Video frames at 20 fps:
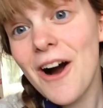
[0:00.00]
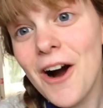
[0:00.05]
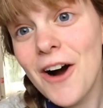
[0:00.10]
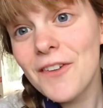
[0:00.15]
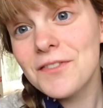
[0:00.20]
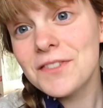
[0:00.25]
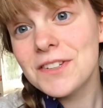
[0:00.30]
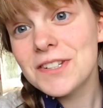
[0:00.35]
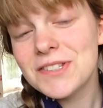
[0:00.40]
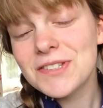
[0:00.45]

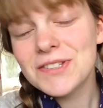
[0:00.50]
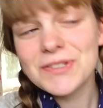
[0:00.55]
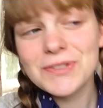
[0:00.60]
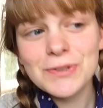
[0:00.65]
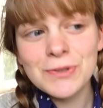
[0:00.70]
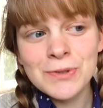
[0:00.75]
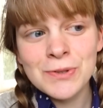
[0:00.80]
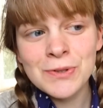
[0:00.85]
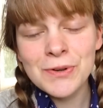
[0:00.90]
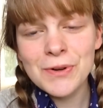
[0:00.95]
after
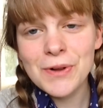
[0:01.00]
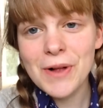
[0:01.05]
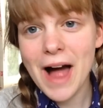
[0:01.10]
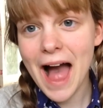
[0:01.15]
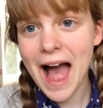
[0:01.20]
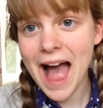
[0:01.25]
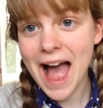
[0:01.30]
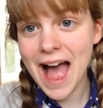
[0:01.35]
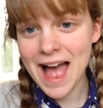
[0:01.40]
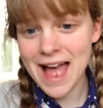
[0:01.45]

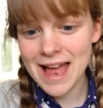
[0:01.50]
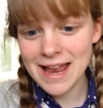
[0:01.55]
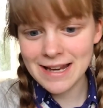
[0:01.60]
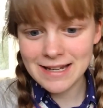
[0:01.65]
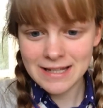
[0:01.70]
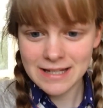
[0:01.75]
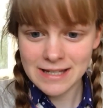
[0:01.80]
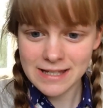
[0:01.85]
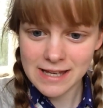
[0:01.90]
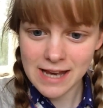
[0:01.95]
school,
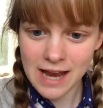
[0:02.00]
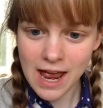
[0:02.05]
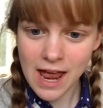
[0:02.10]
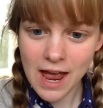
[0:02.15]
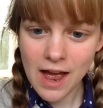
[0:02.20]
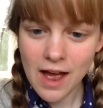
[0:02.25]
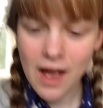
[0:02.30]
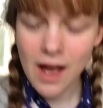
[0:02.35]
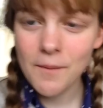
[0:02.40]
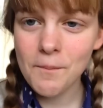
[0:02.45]
and
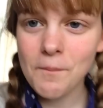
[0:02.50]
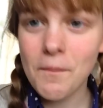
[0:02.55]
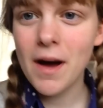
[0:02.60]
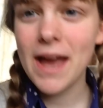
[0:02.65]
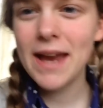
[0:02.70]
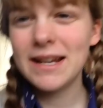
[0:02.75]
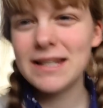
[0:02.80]
my